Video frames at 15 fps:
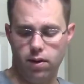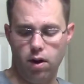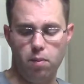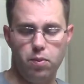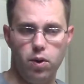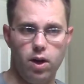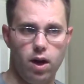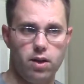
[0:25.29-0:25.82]

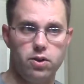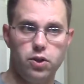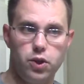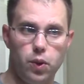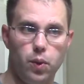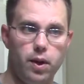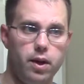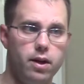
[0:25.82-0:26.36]
hope you guys
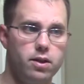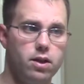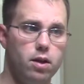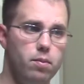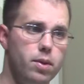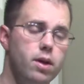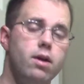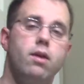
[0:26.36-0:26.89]
enjoy it. It's going
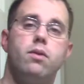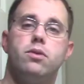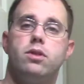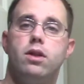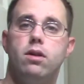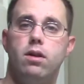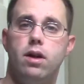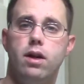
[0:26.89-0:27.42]
to be another
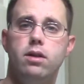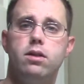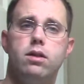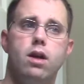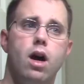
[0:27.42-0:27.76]
single edge.